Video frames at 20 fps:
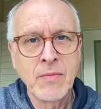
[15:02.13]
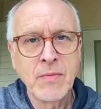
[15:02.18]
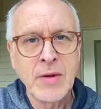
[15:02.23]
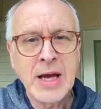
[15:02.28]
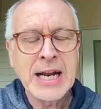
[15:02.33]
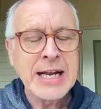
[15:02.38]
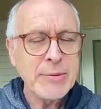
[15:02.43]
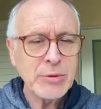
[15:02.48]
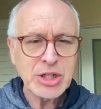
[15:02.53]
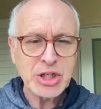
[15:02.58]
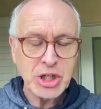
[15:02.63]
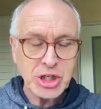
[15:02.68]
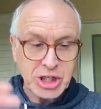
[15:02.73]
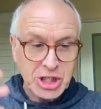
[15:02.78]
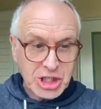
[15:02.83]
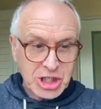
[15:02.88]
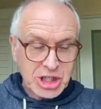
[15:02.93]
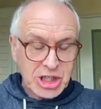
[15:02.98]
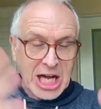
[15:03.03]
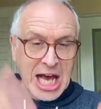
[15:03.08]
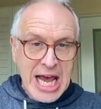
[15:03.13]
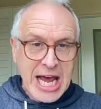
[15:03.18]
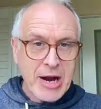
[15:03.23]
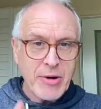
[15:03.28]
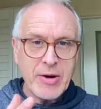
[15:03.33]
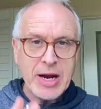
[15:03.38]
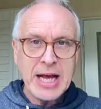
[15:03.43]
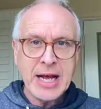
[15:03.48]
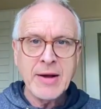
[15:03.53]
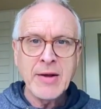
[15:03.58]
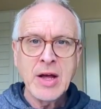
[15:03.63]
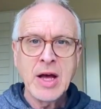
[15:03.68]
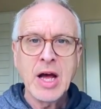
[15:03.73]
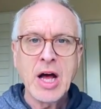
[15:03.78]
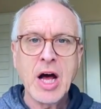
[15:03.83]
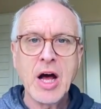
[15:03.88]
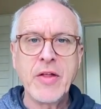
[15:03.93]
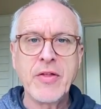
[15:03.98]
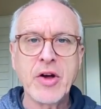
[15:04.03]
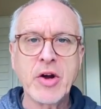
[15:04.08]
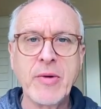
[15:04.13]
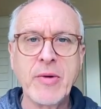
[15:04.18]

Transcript: And he was just staring at the